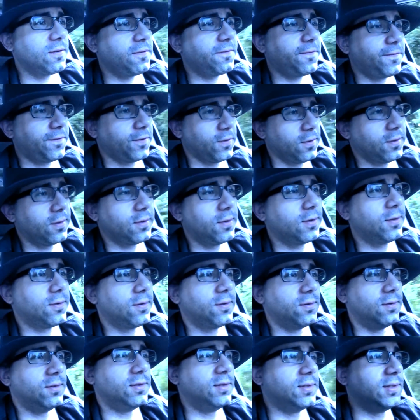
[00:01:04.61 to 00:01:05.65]
a
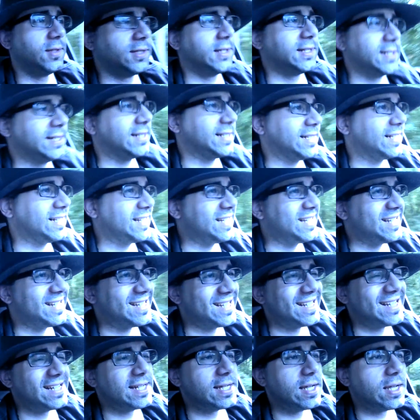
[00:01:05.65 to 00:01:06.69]
fool.
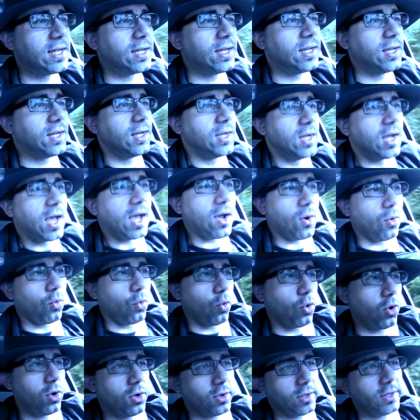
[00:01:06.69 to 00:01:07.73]
I
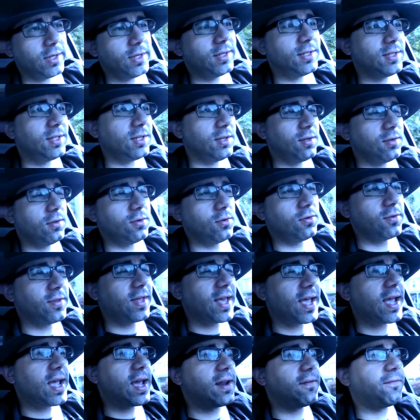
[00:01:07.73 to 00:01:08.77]
wouldn't do
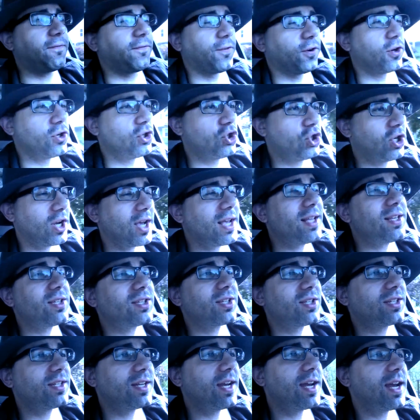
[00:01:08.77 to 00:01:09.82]
that for
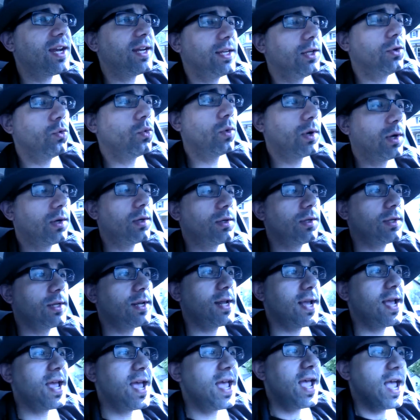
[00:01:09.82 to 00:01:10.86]
just anyone.
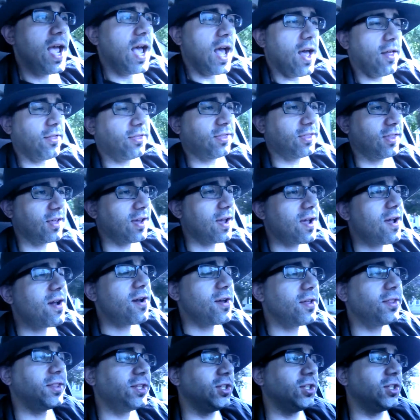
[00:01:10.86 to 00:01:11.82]
I thought